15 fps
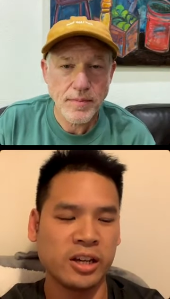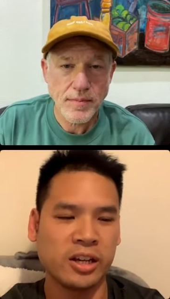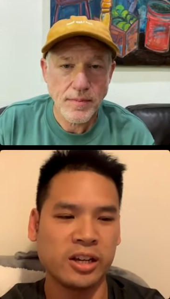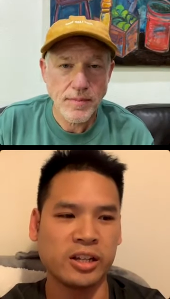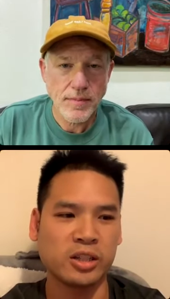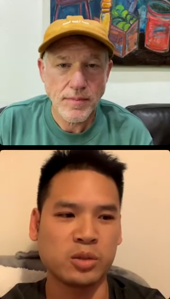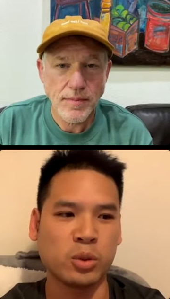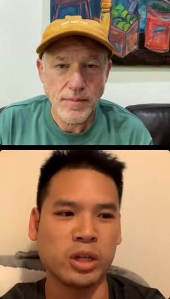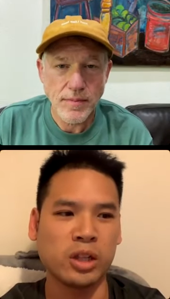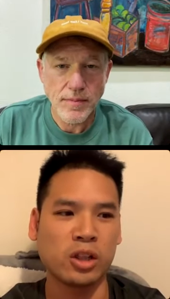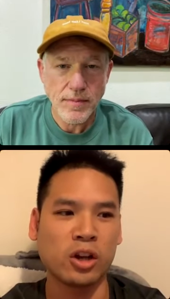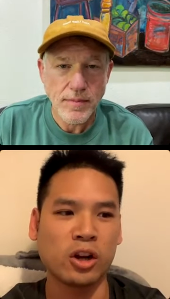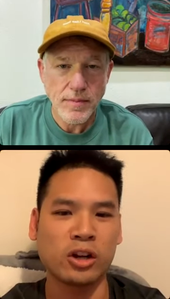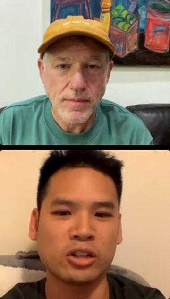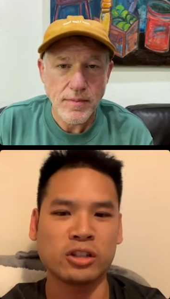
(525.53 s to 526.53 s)
Speaker 1: is we
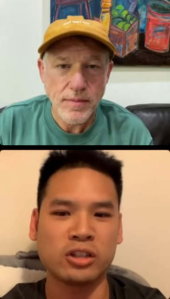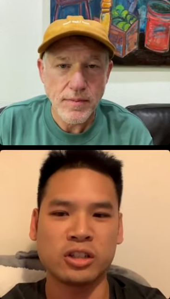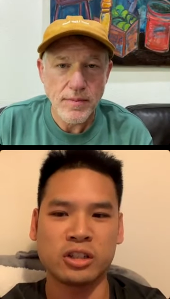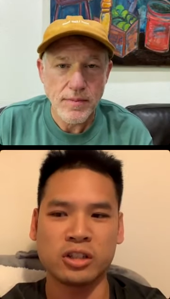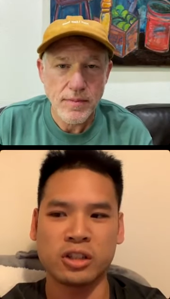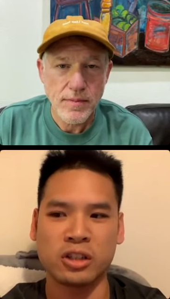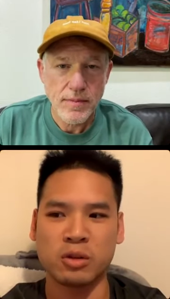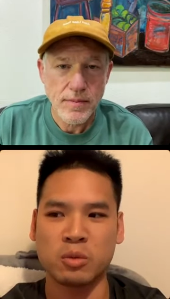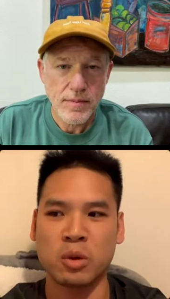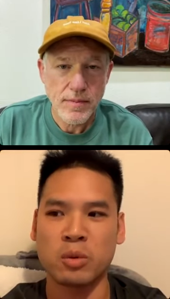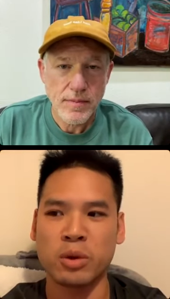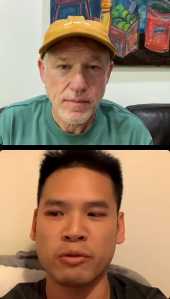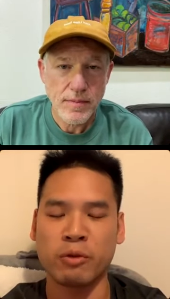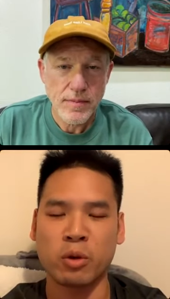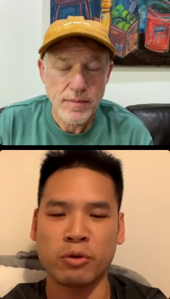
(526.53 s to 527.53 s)
learned when
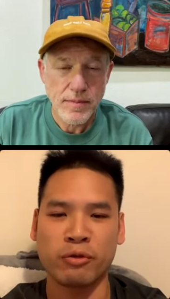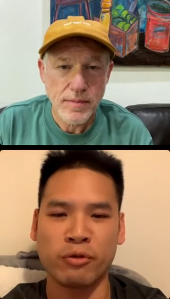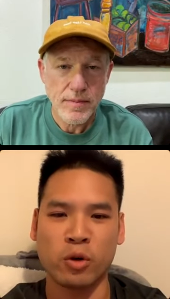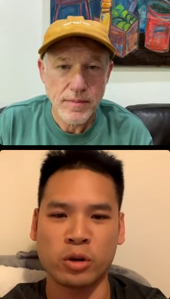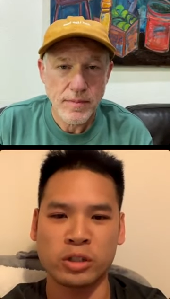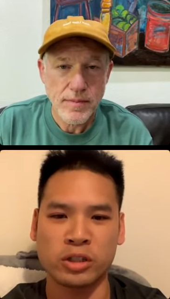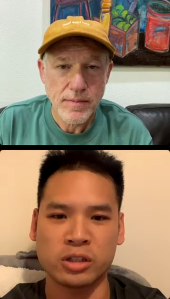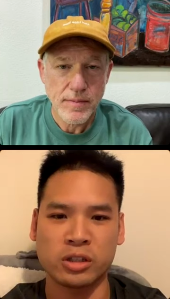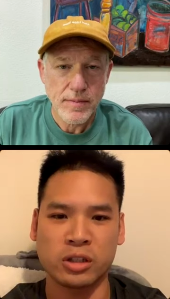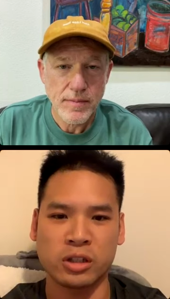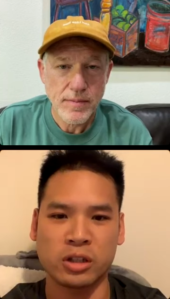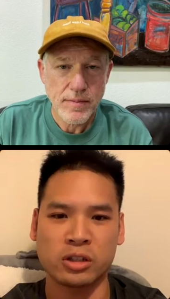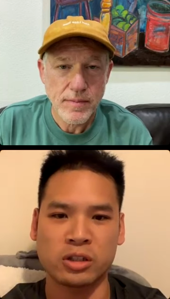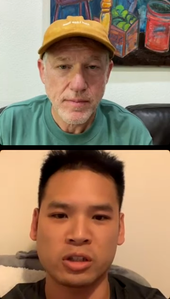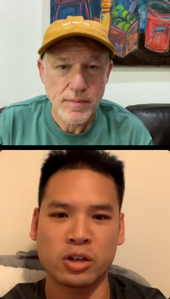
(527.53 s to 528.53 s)
we were forced
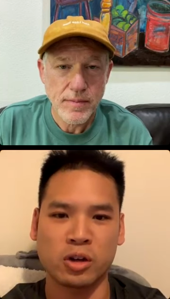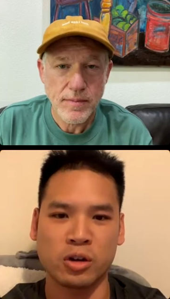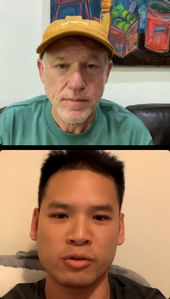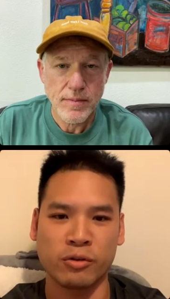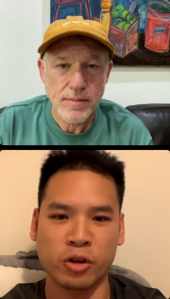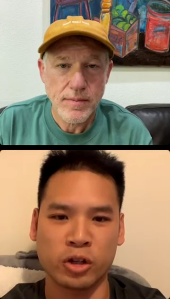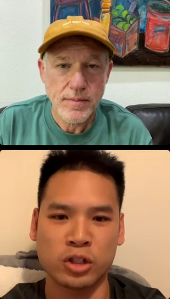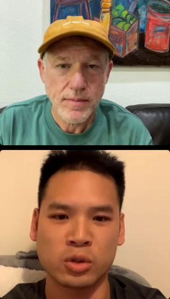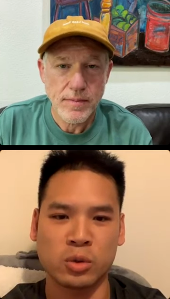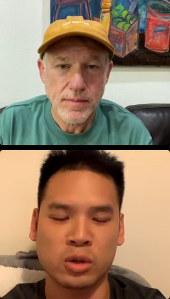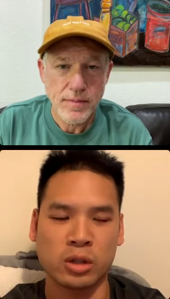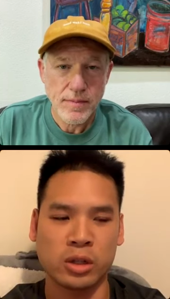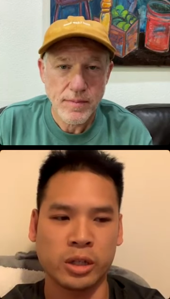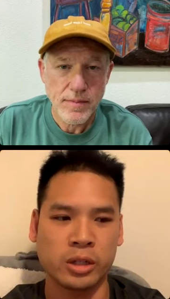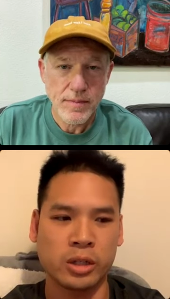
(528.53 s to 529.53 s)
to to go to
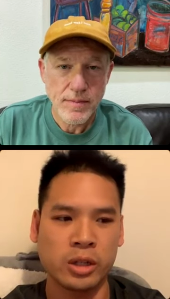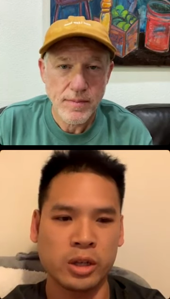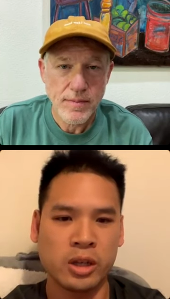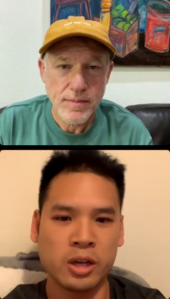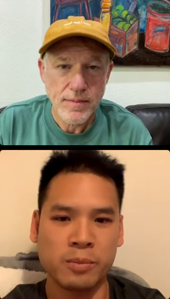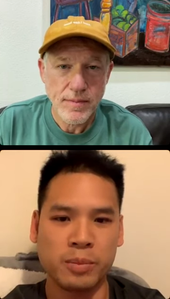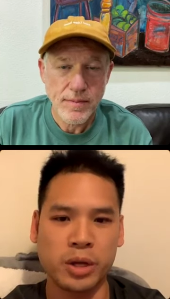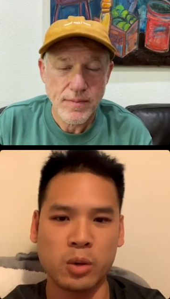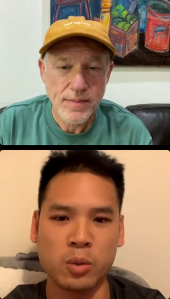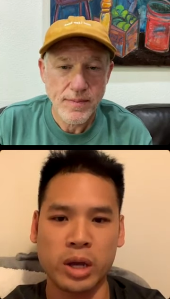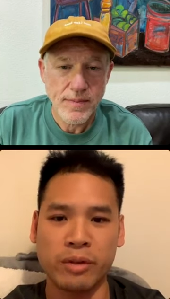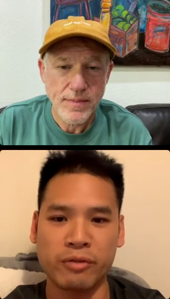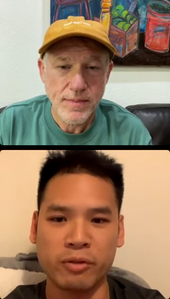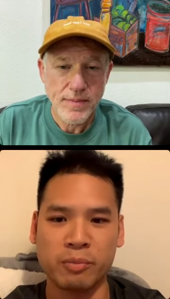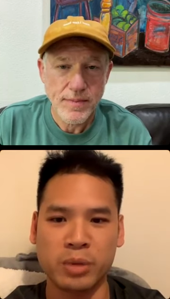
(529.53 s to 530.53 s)
virtual and be
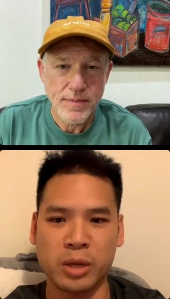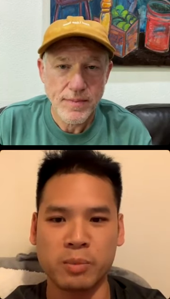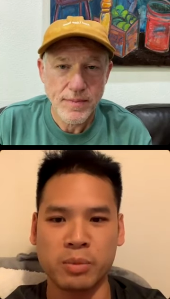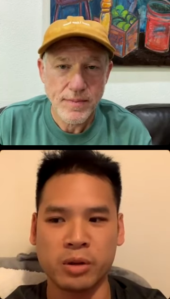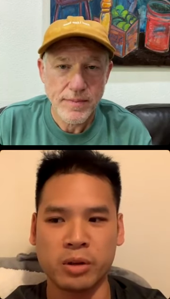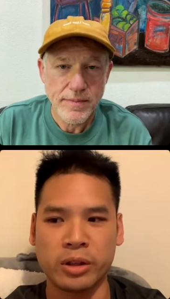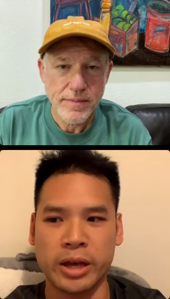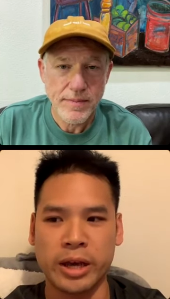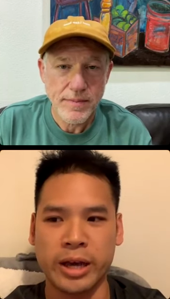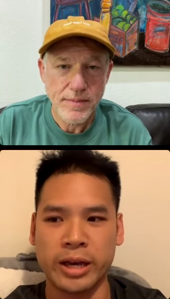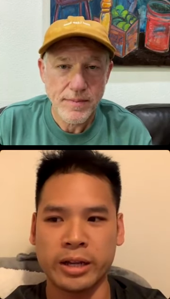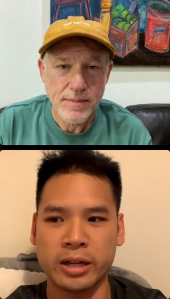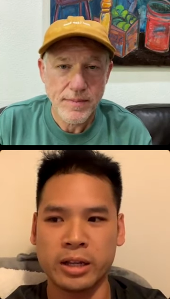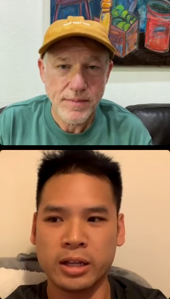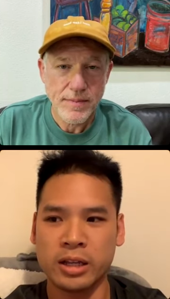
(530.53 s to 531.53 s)
away from people
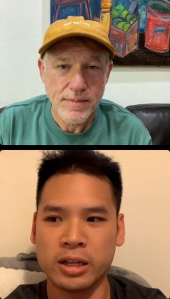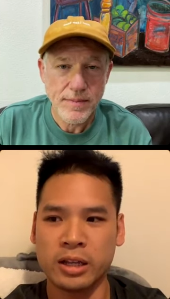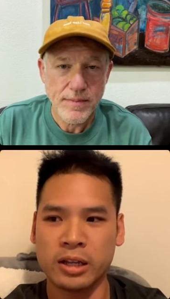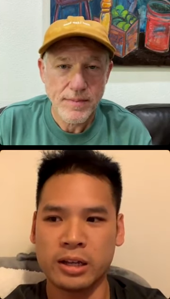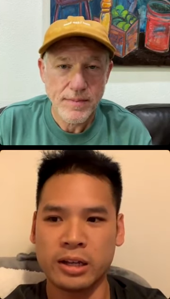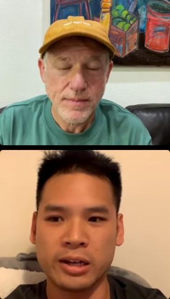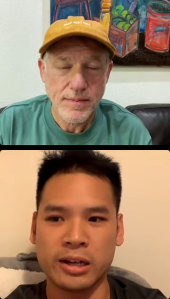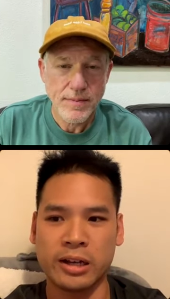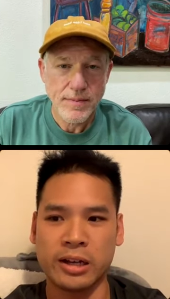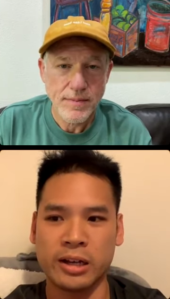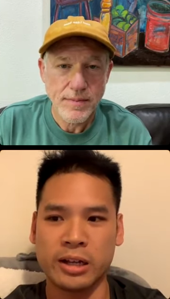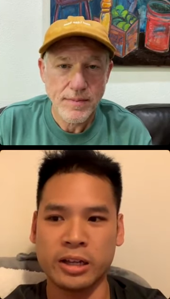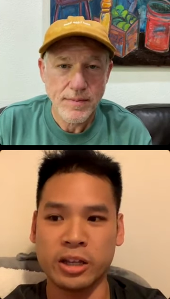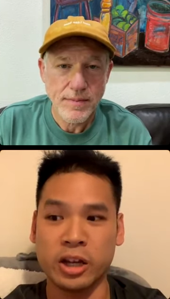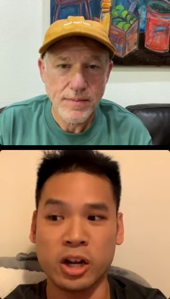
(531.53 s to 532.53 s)
that uh,
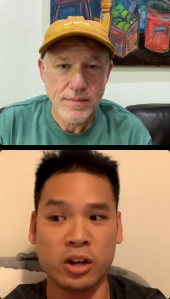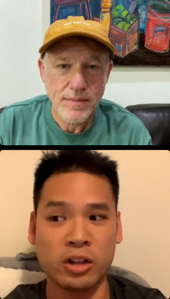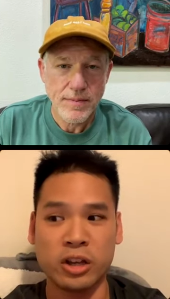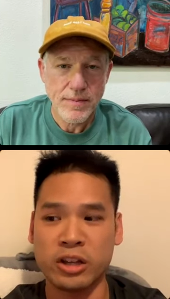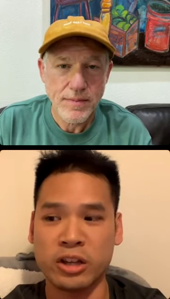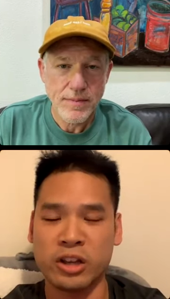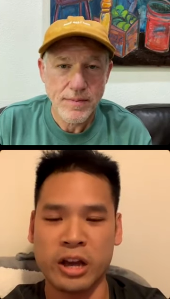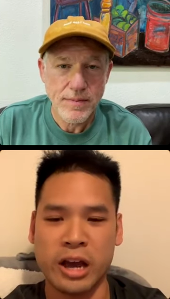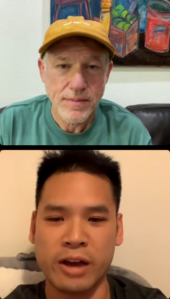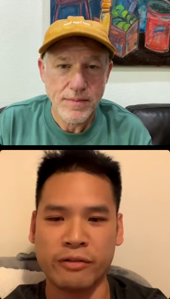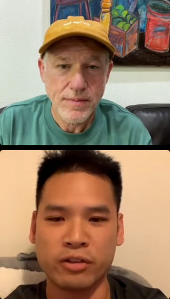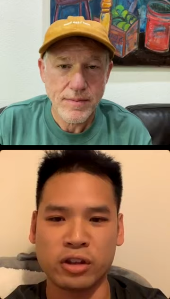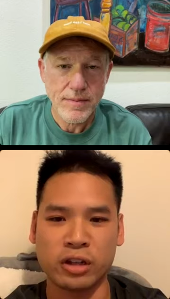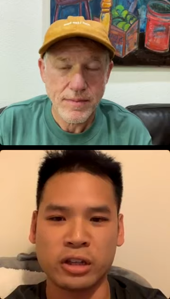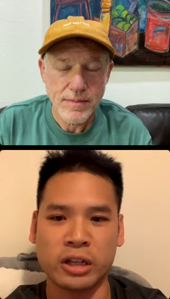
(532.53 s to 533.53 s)
you know you, you
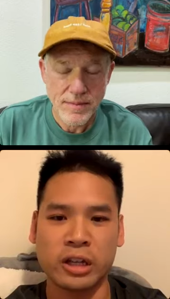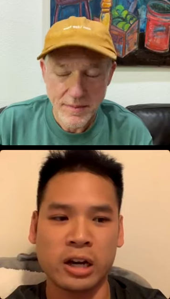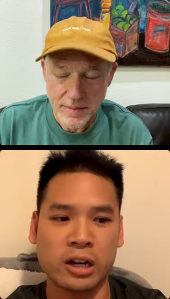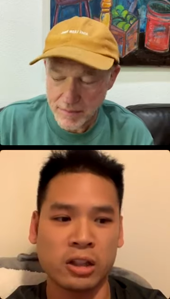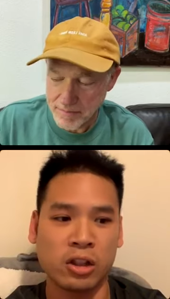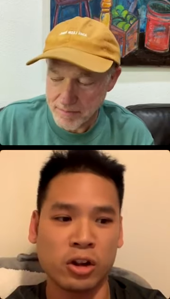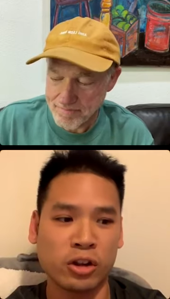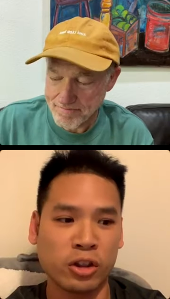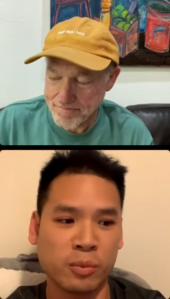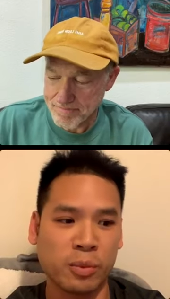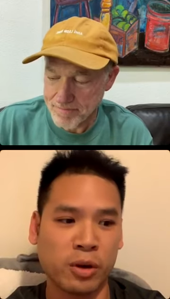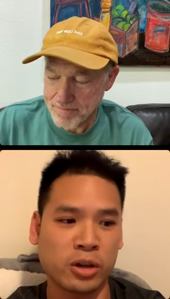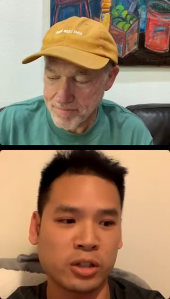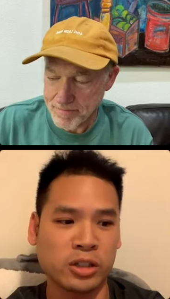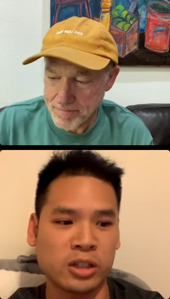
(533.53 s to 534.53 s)
have to learn the
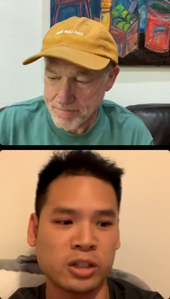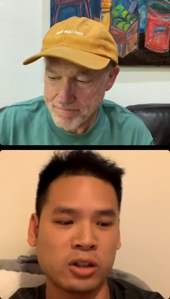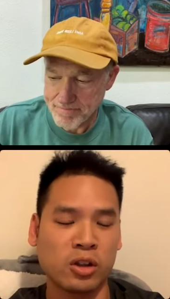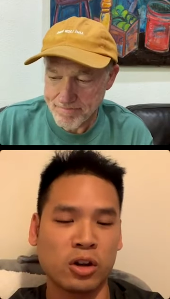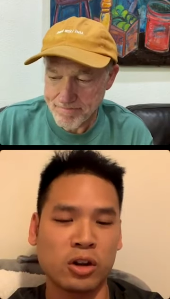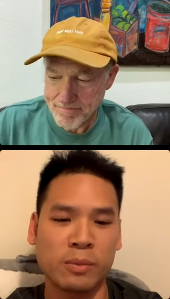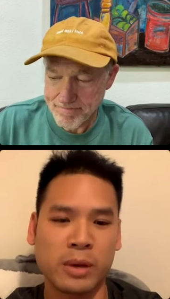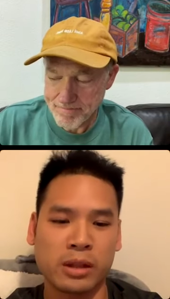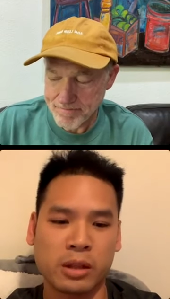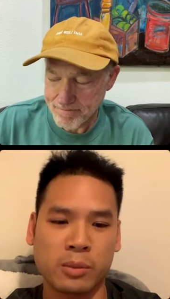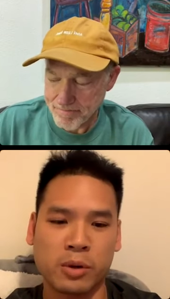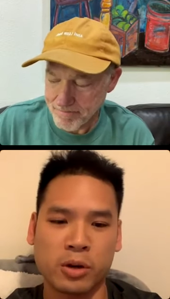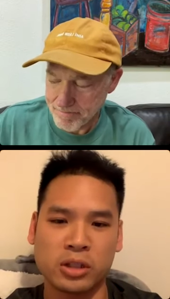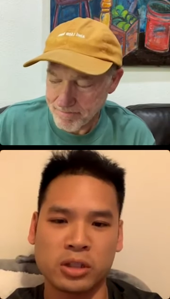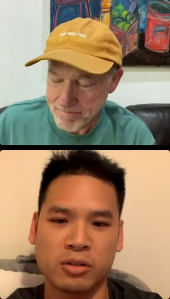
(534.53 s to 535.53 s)
person learn about the
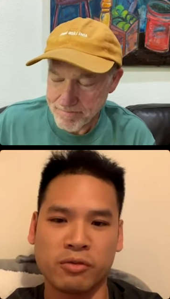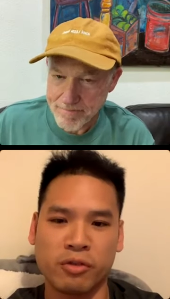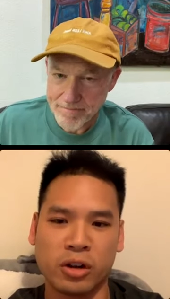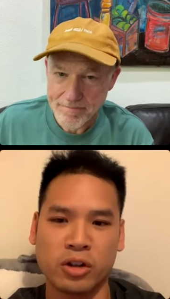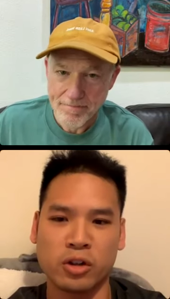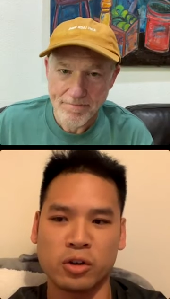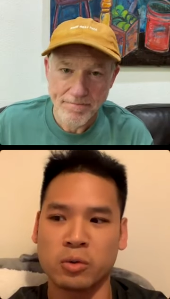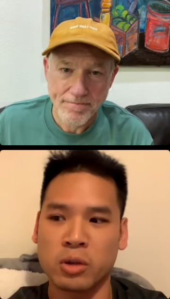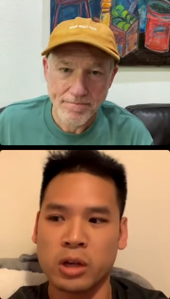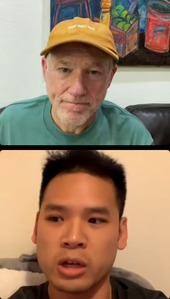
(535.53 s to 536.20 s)
person in front of you